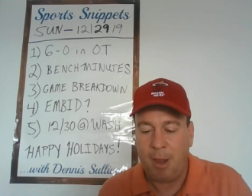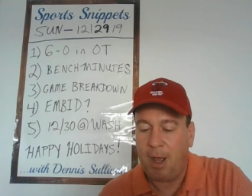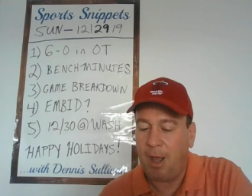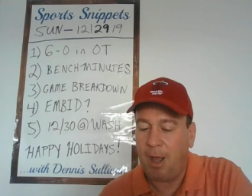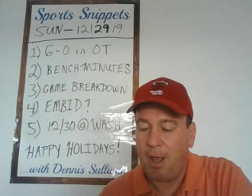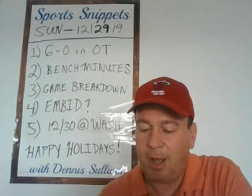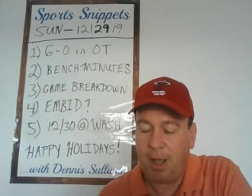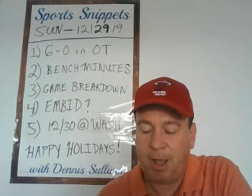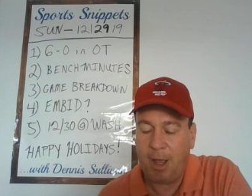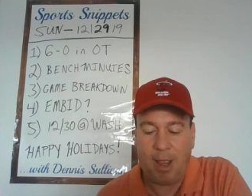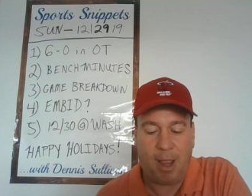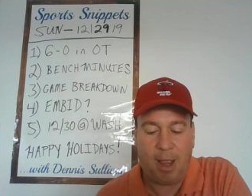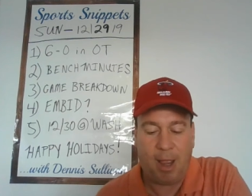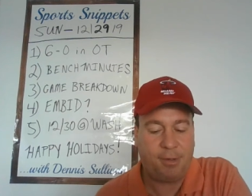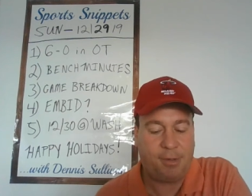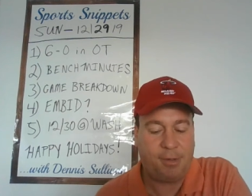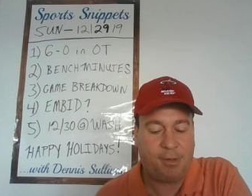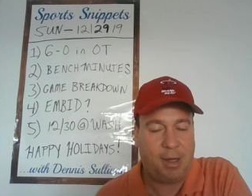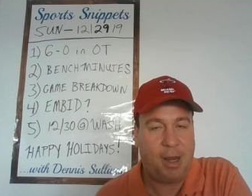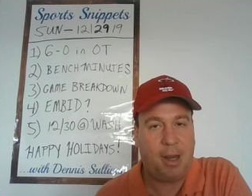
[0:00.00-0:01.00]

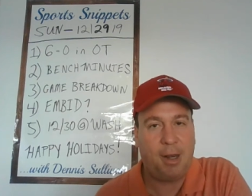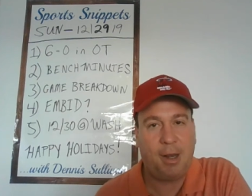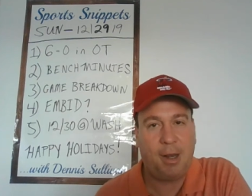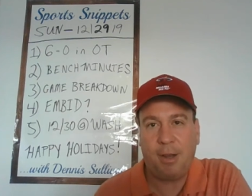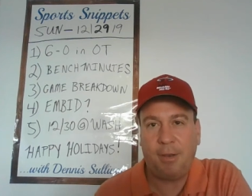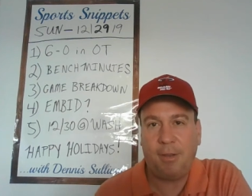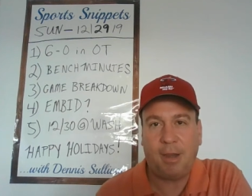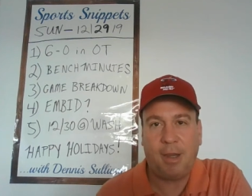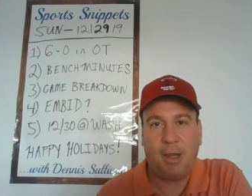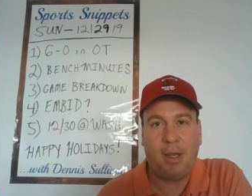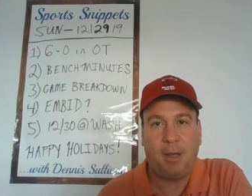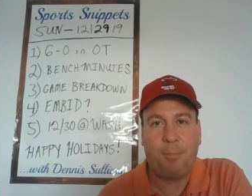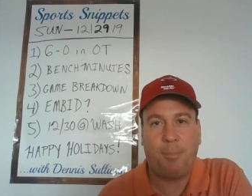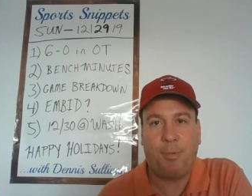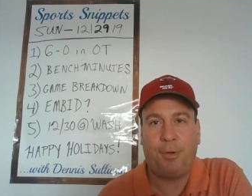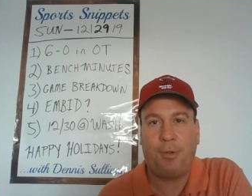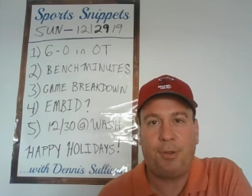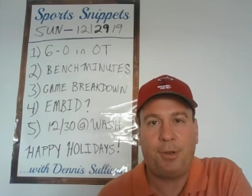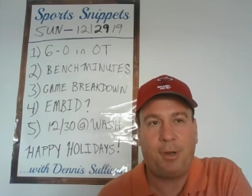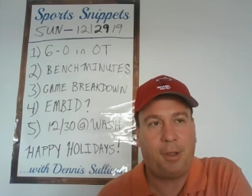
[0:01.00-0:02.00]
As stated, the
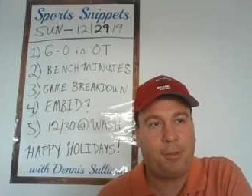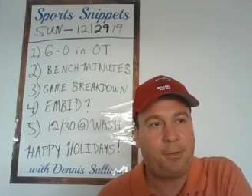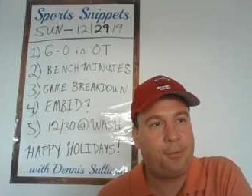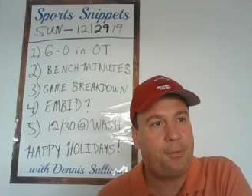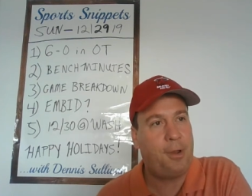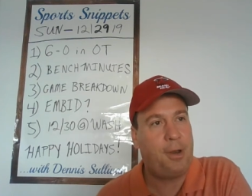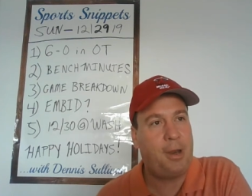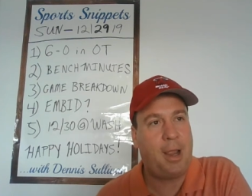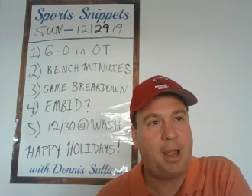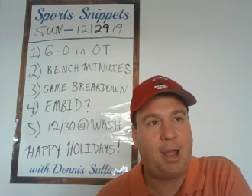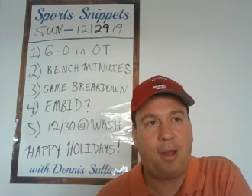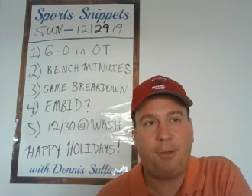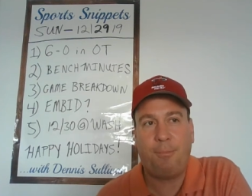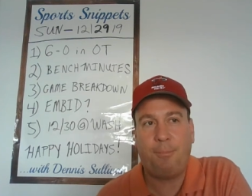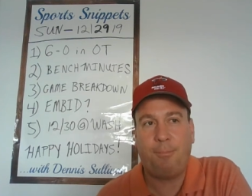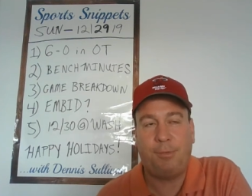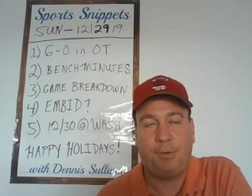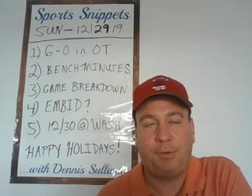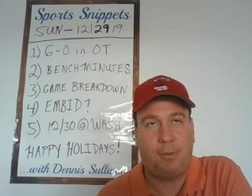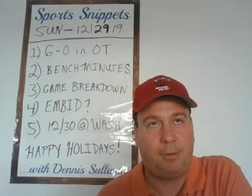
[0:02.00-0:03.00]
Heat pull another one
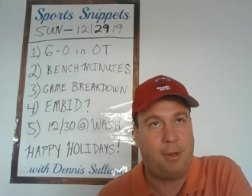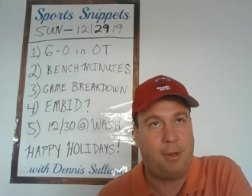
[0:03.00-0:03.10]
out.